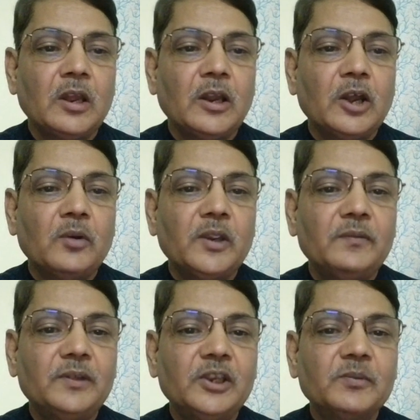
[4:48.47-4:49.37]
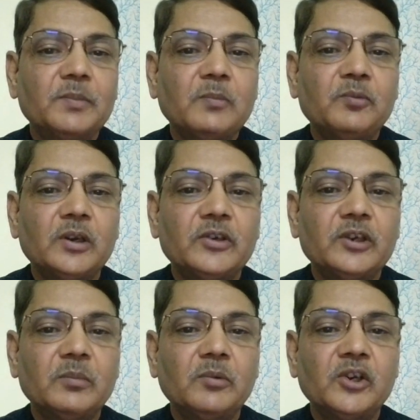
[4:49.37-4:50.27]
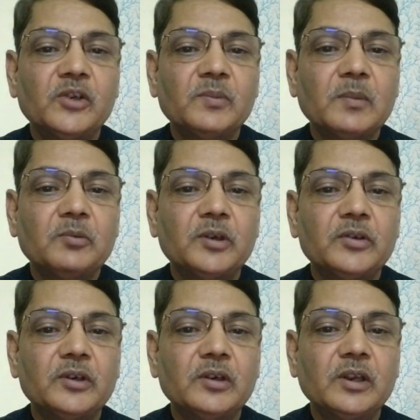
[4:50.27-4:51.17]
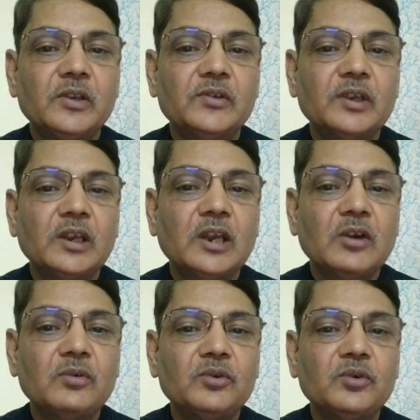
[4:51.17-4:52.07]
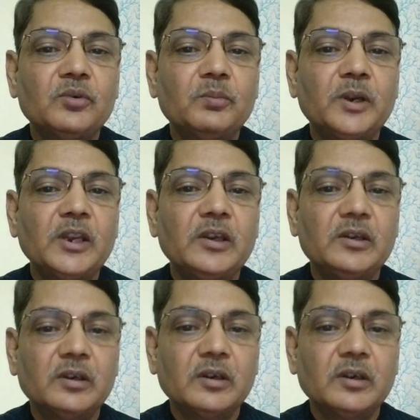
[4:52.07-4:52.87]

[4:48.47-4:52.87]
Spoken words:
Now, if this population, merged population, is allowed to breed